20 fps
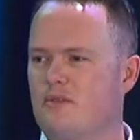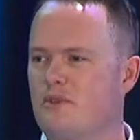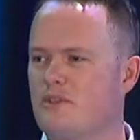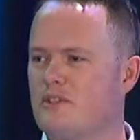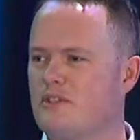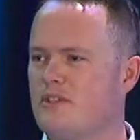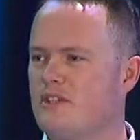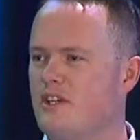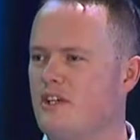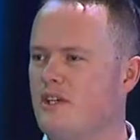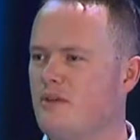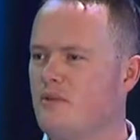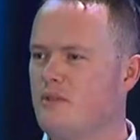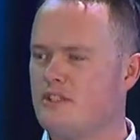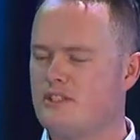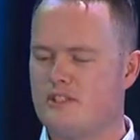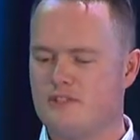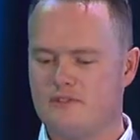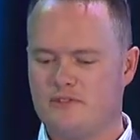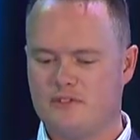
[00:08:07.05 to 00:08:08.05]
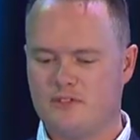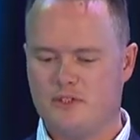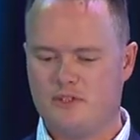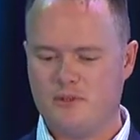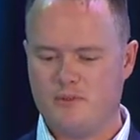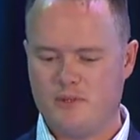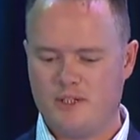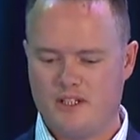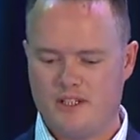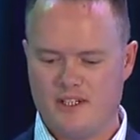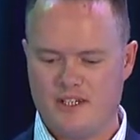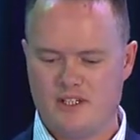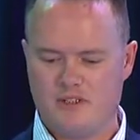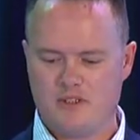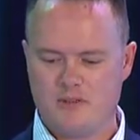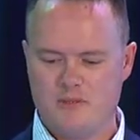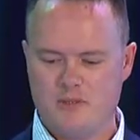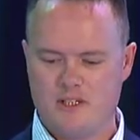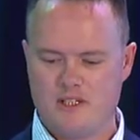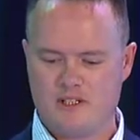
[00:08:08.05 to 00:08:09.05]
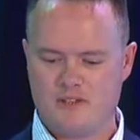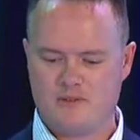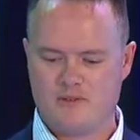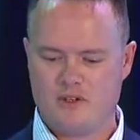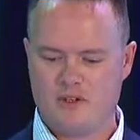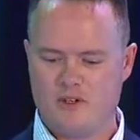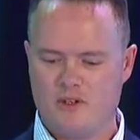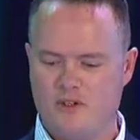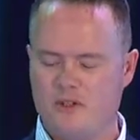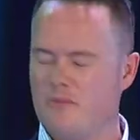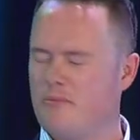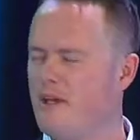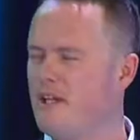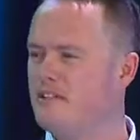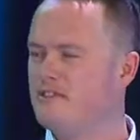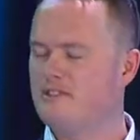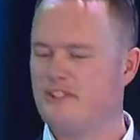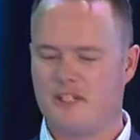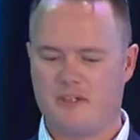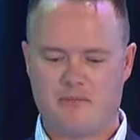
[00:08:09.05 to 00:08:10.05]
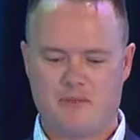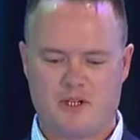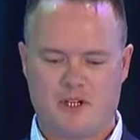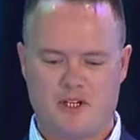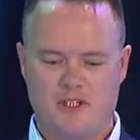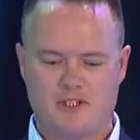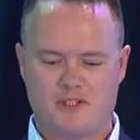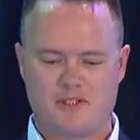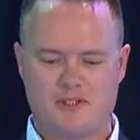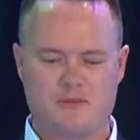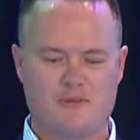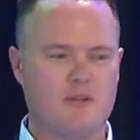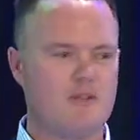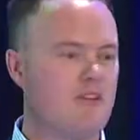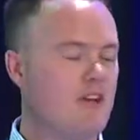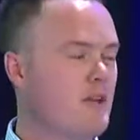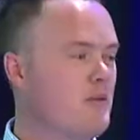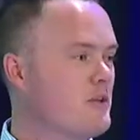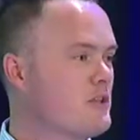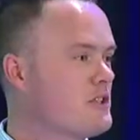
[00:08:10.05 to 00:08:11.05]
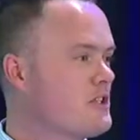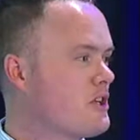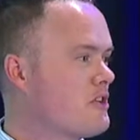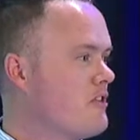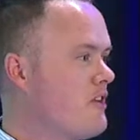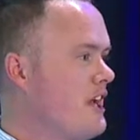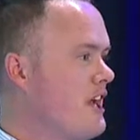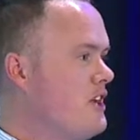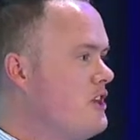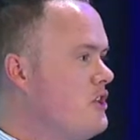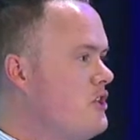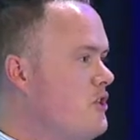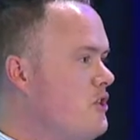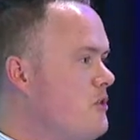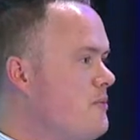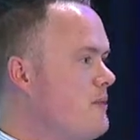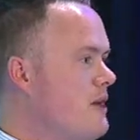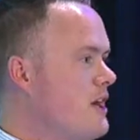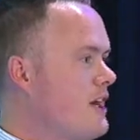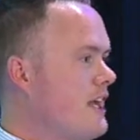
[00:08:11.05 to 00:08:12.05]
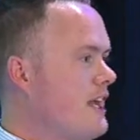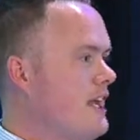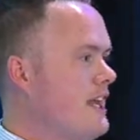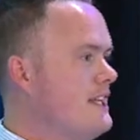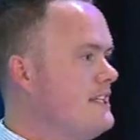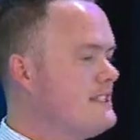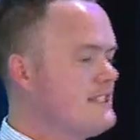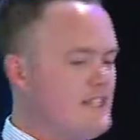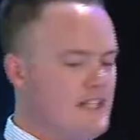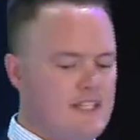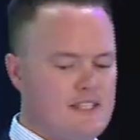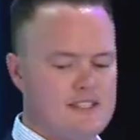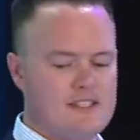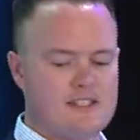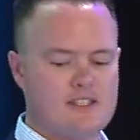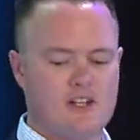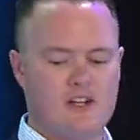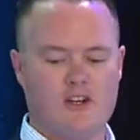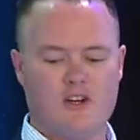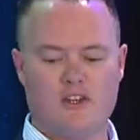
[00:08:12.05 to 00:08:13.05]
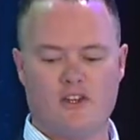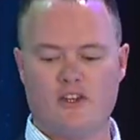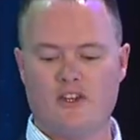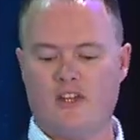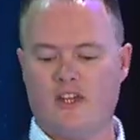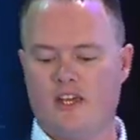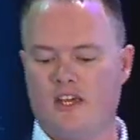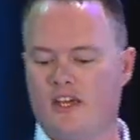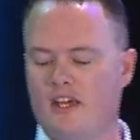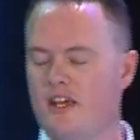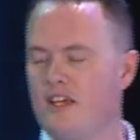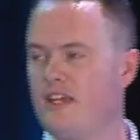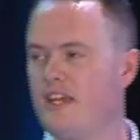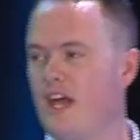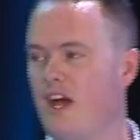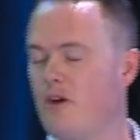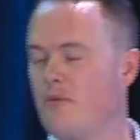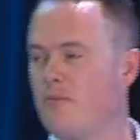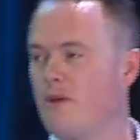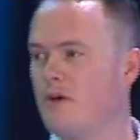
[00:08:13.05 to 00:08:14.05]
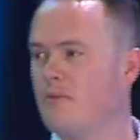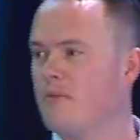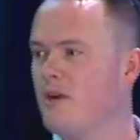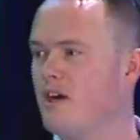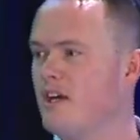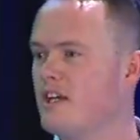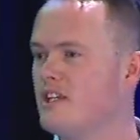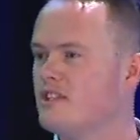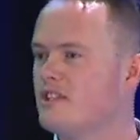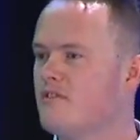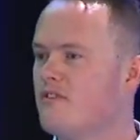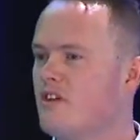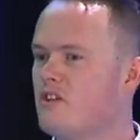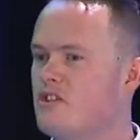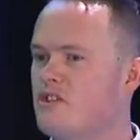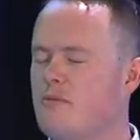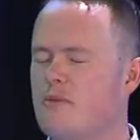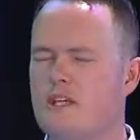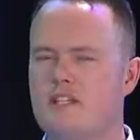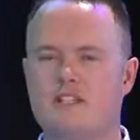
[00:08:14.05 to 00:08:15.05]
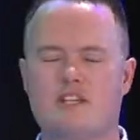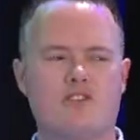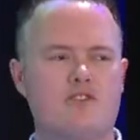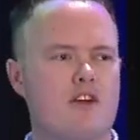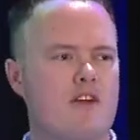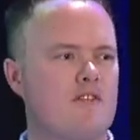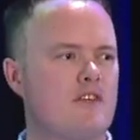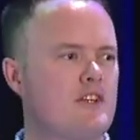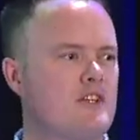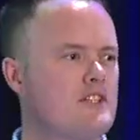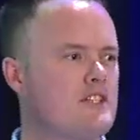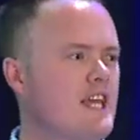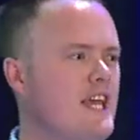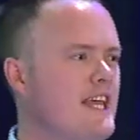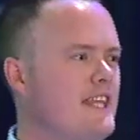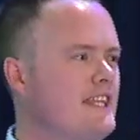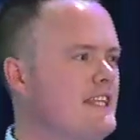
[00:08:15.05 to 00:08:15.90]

What's it for? Well, ultimately it's for your benefit, because we really want to create new market insights on the outbound markets of LGBT travelers.